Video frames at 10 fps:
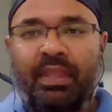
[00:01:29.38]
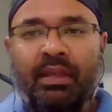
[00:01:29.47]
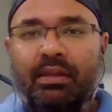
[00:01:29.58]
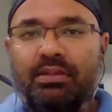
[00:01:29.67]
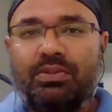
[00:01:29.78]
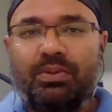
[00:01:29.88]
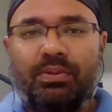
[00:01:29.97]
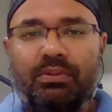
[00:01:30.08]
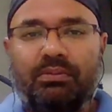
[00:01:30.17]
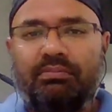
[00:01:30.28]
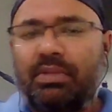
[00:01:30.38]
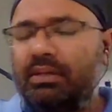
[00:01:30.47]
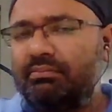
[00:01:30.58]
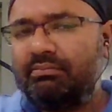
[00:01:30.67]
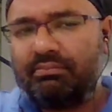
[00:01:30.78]
So I
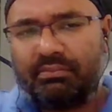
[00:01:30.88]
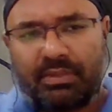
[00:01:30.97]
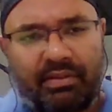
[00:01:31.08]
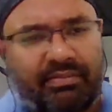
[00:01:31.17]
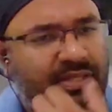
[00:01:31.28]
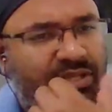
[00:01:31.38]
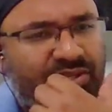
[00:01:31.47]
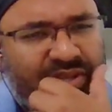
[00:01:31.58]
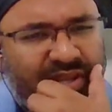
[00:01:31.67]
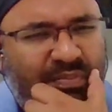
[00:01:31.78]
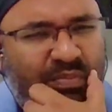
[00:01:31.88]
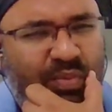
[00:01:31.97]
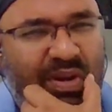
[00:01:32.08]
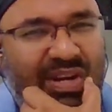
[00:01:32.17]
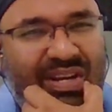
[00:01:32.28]
would just take a
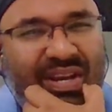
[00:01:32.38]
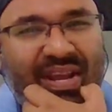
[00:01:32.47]
moment.